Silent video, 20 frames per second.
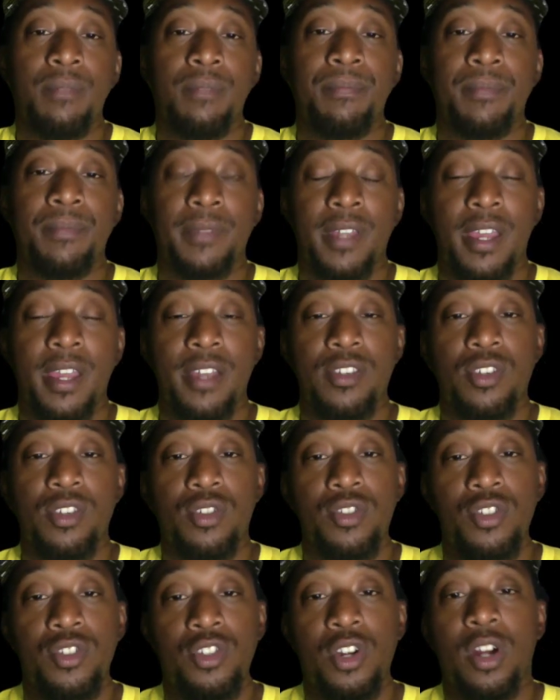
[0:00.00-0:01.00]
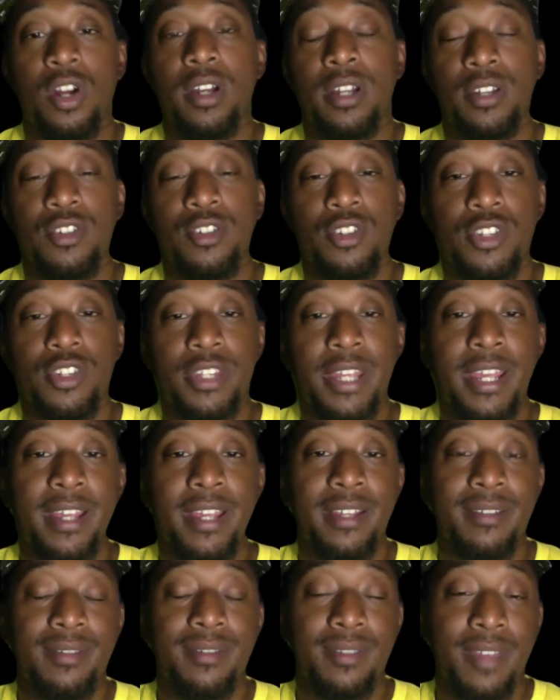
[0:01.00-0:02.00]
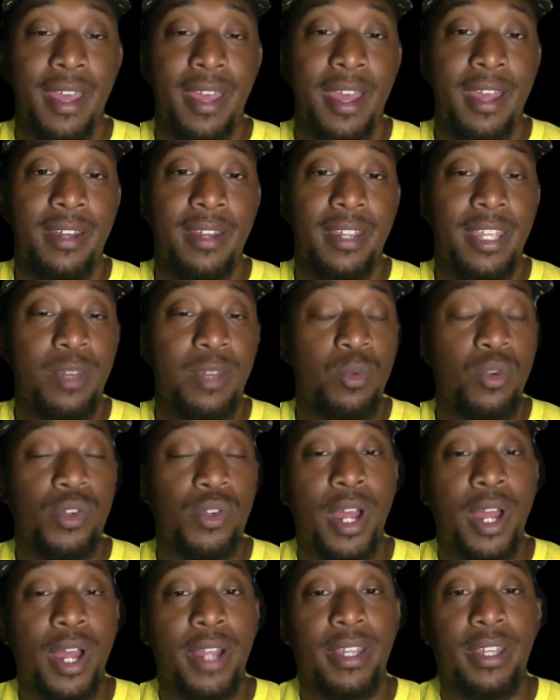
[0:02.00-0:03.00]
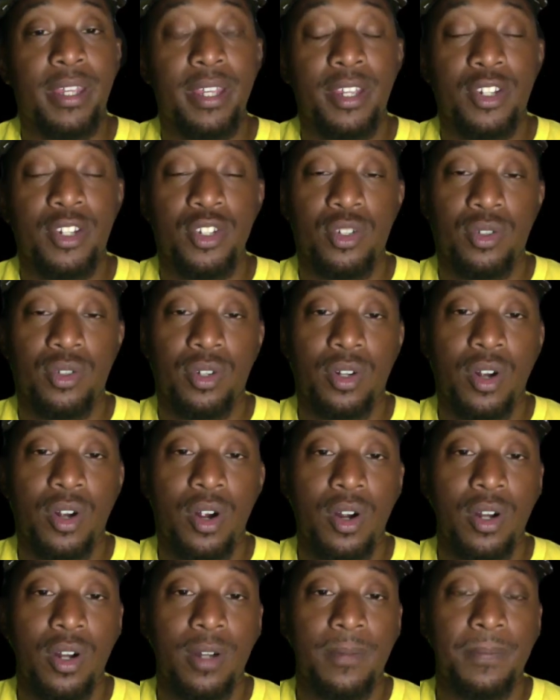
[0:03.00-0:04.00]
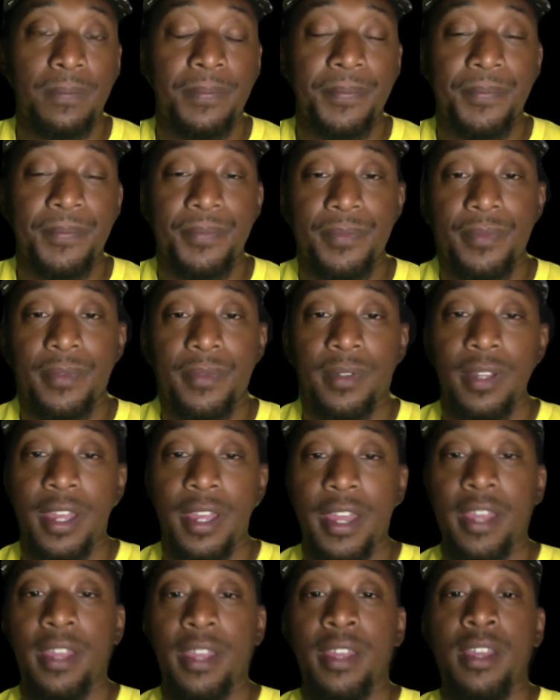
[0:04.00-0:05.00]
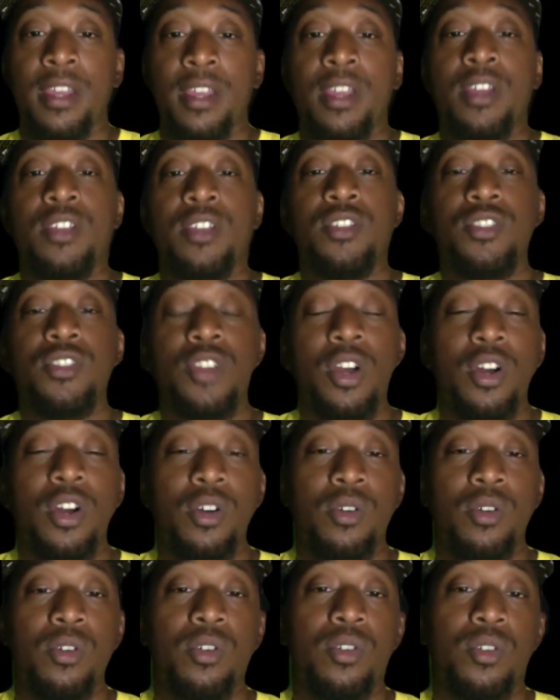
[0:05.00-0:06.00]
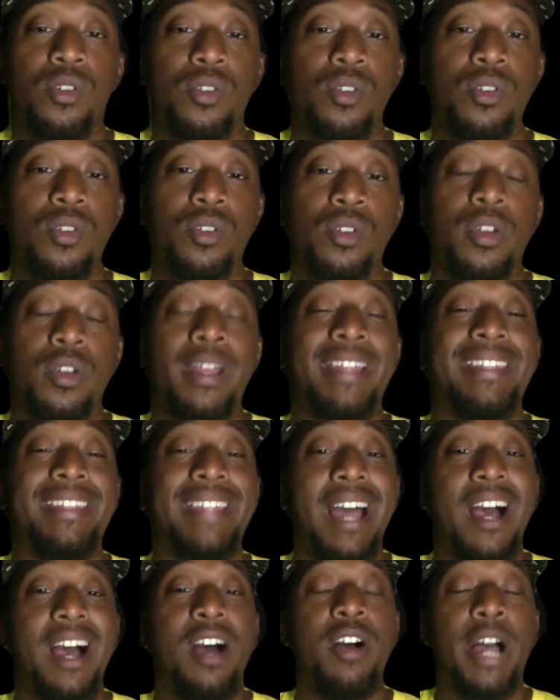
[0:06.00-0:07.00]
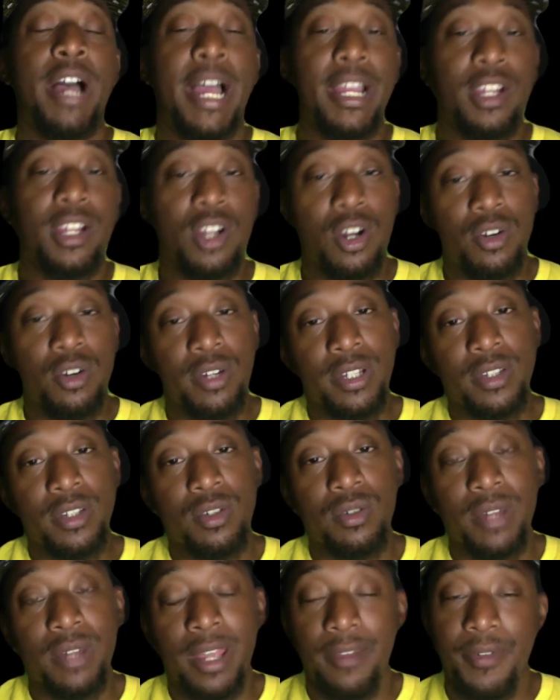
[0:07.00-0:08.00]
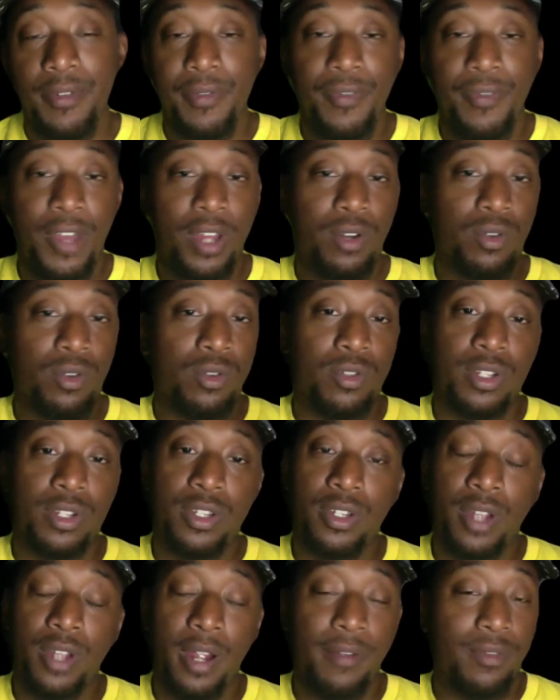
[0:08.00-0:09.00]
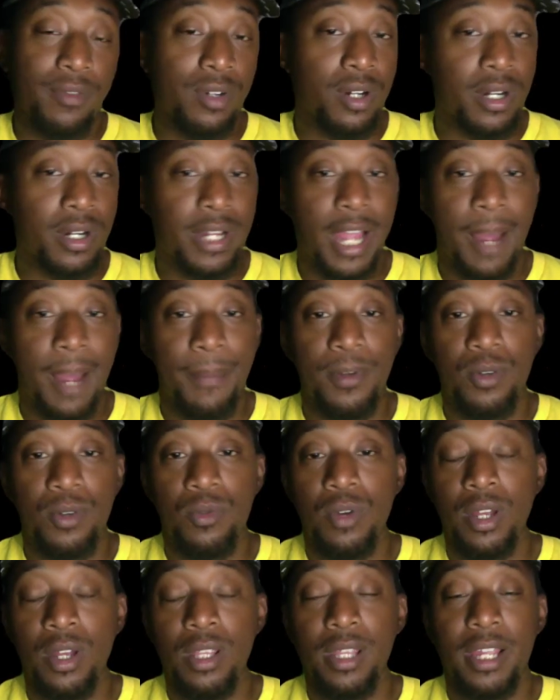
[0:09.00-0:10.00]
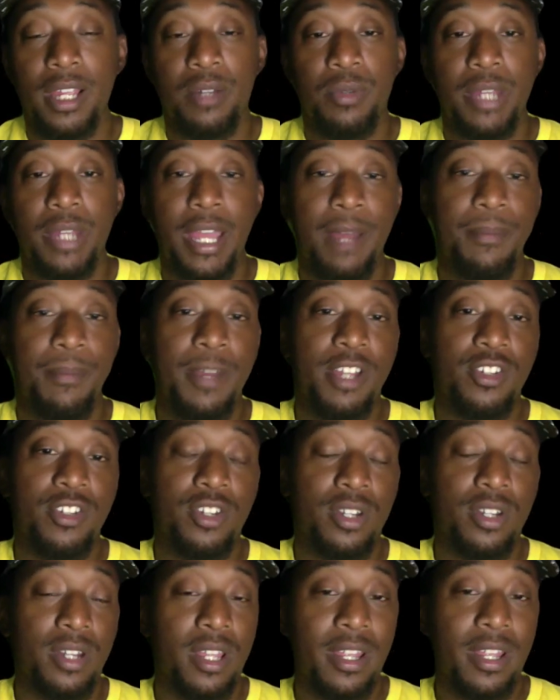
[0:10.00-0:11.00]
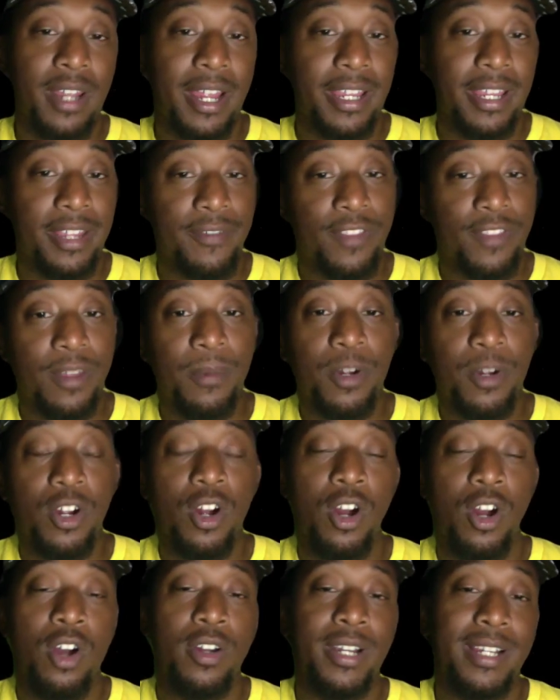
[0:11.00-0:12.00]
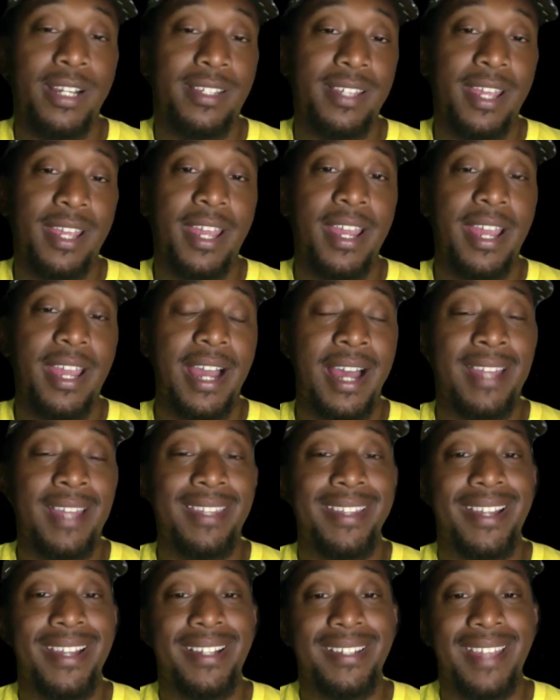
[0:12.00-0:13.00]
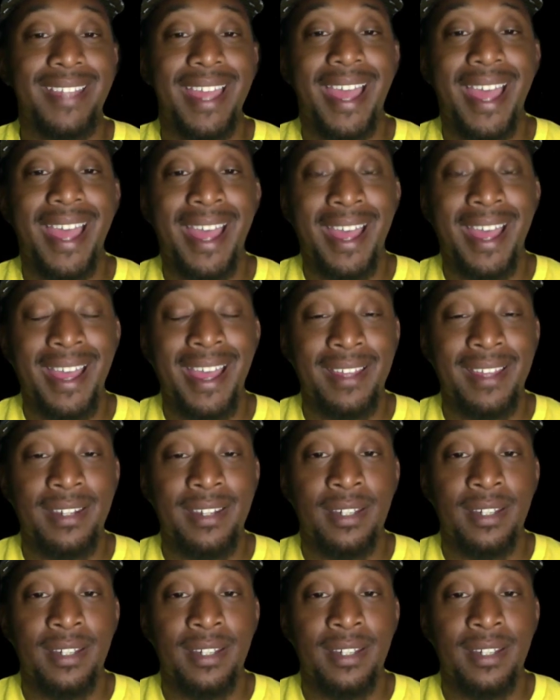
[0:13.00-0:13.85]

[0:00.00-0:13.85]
Okay. So John understands that he will not get issued a card. Okay. So now I go into Navy Federal, Discover, or Capital One, like we had mentioned, and I give them a call and I say, hey, I'd like to add